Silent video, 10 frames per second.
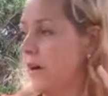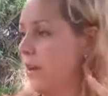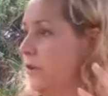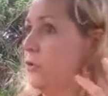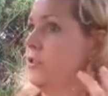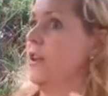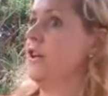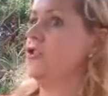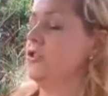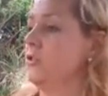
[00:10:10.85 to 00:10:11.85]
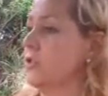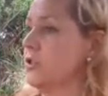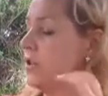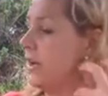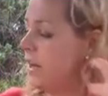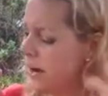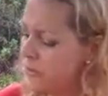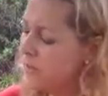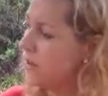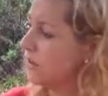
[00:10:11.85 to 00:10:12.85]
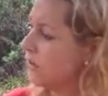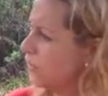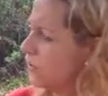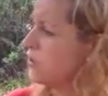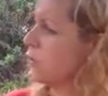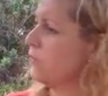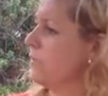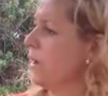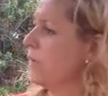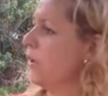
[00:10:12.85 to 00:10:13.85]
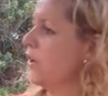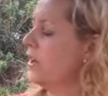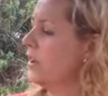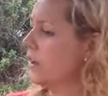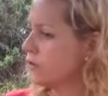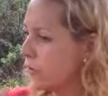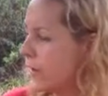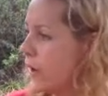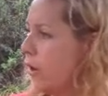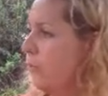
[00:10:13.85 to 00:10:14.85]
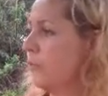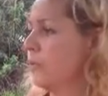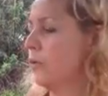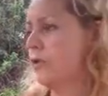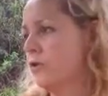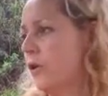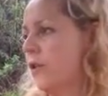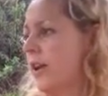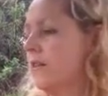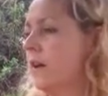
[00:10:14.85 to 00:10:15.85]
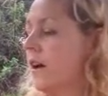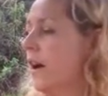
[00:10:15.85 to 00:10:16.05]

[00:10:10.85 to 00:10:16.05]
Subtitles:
hallucinations, everything physical with my body. Throwing up, go to toilet.